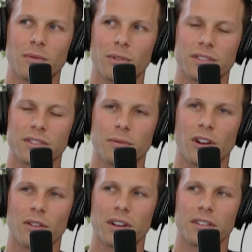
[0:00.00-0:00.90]
with some of
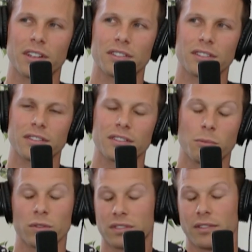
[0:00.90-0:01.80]
our renovations,
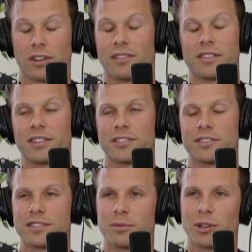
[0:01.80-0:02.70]
most of our
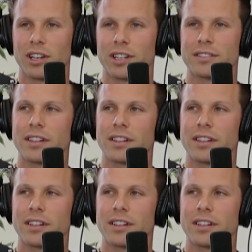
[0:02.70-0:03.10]
renovations, to be honest.